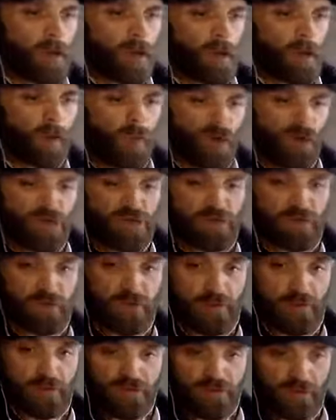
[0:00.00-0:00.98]
a
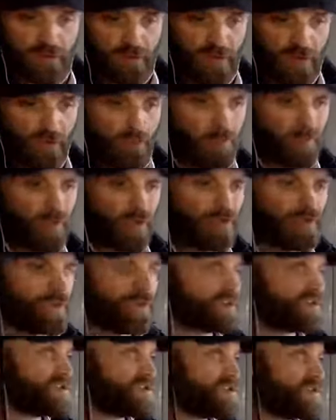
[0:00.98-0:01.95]
punishment for something, but
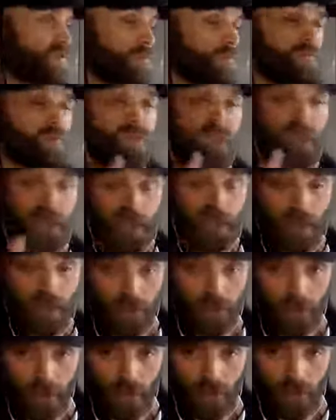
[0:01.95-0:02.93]
the
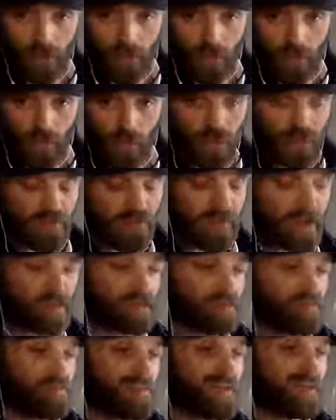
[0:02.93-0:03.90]
something would have
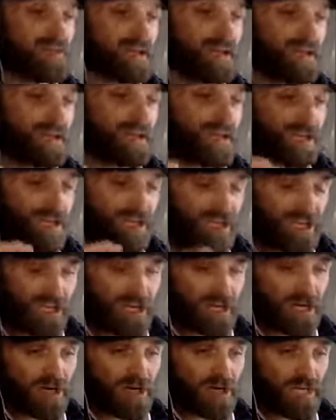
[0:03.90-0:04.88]
had to been
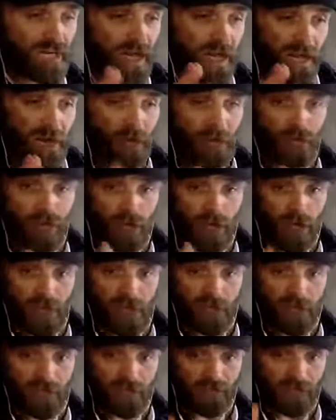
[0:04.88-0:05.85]
clearly
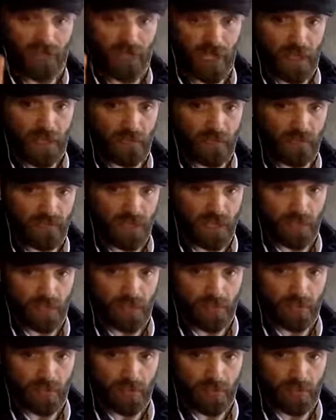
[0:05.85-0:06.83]
outlined at the
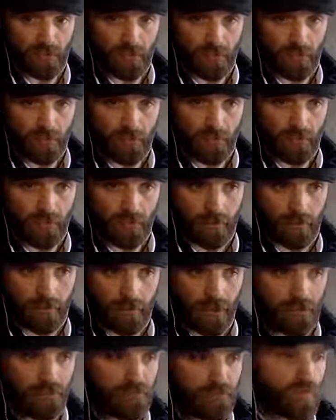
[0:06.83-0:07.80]
outset.
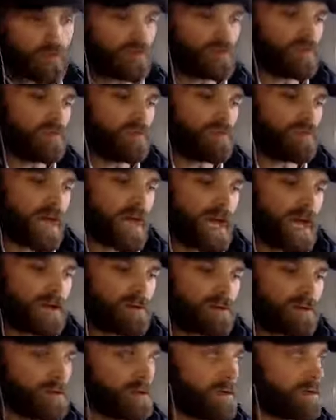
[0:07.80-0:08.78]
If you do
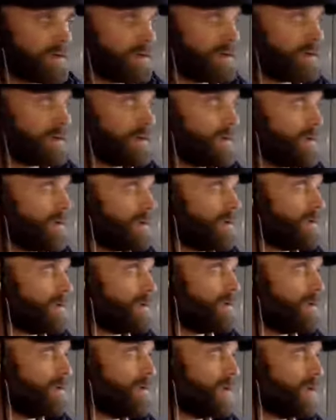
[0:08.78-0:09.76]
that,
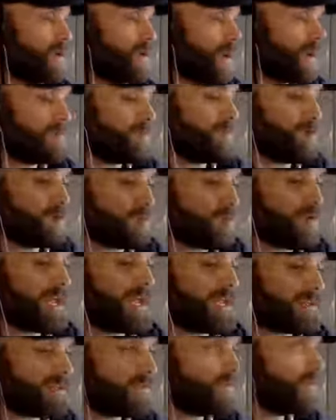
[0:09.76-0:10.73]
you're not you're
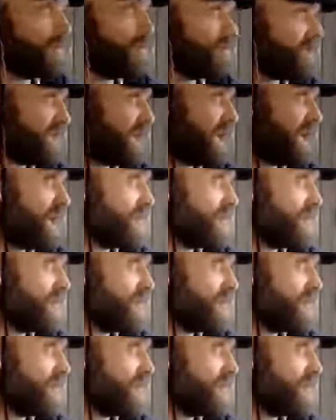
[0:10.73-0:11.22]
breaking the rules of the